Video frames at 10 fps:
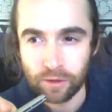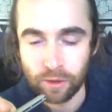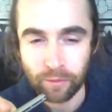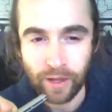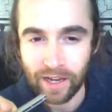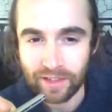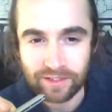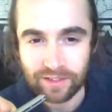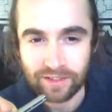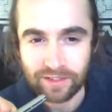from their
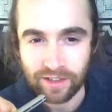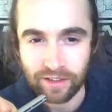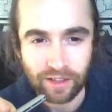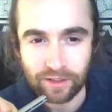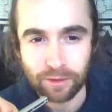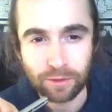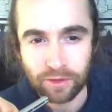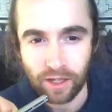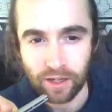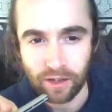essence, then they
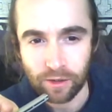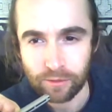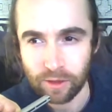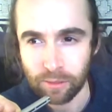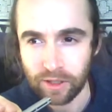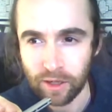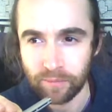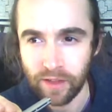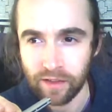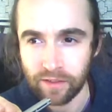lose their life, they
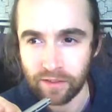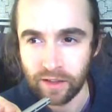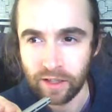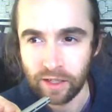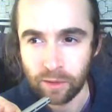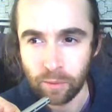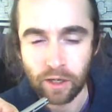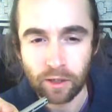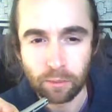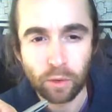become death.
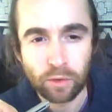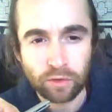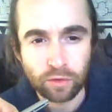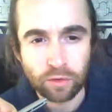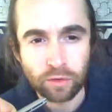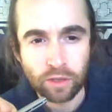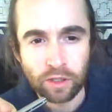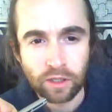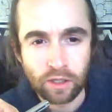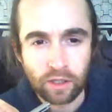We are immortal
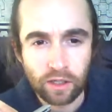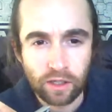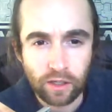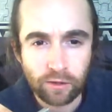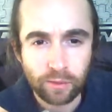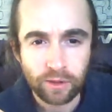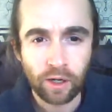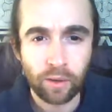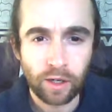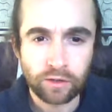if we
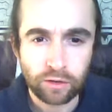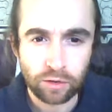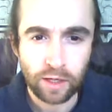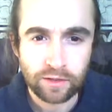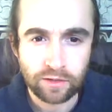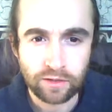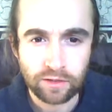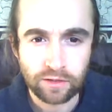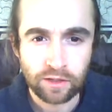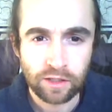know our true
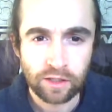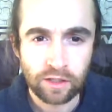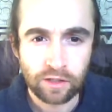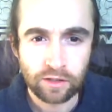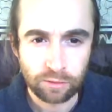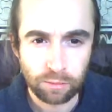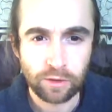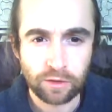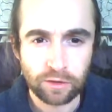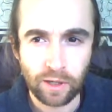essence,
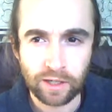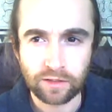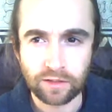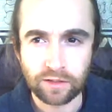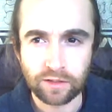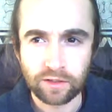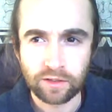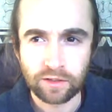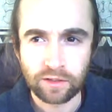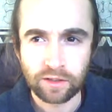spiritual
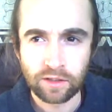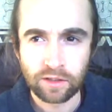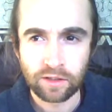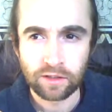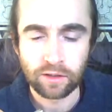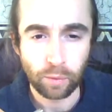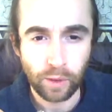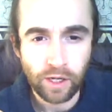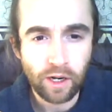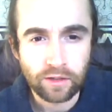essence, that
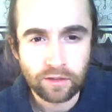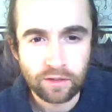we are.